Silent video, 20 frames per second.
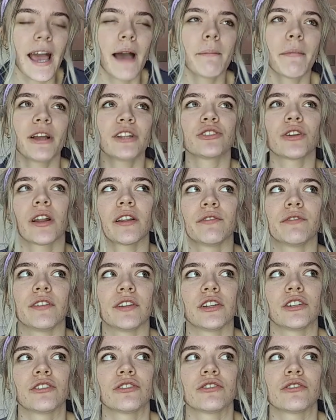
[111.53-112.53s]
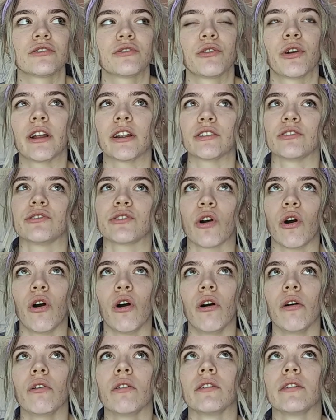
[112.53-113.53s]
I might try to finish Creator's
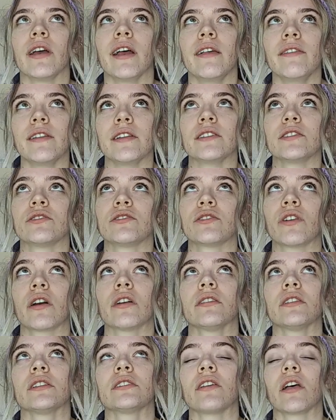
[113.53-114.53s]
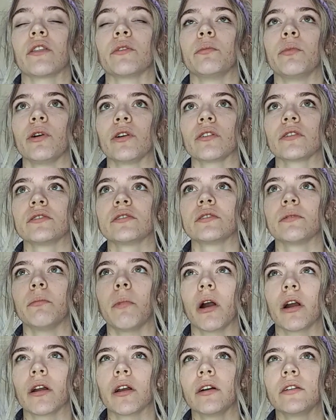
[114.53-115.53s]
Call and then start this other book
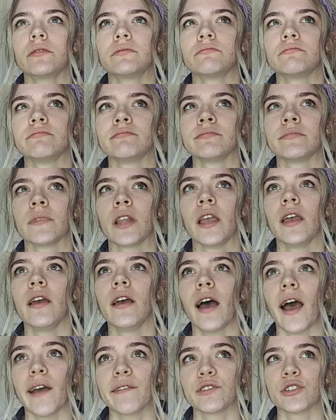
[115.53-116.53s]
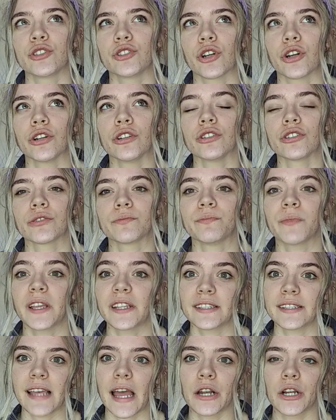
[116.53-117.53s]
tomorrow after church.
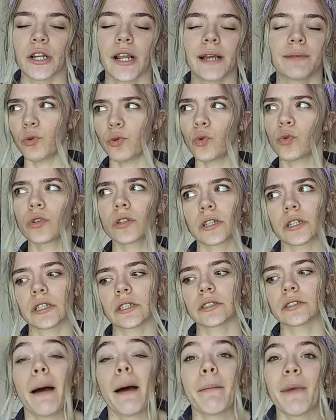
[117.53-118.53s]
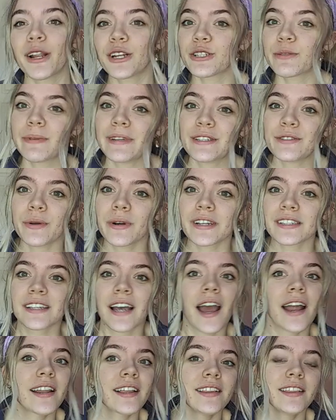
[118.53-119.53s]
It's Saturday. Or I might just be so
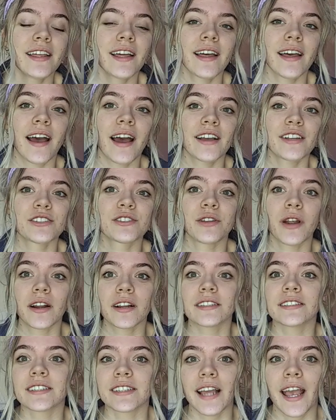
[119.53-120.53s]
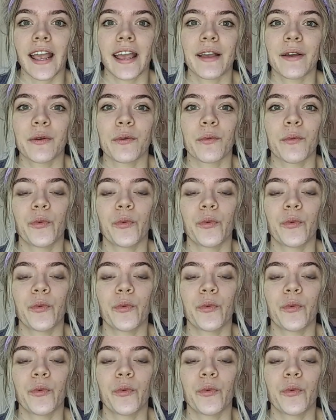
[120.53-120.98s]
excited that I start it tonight.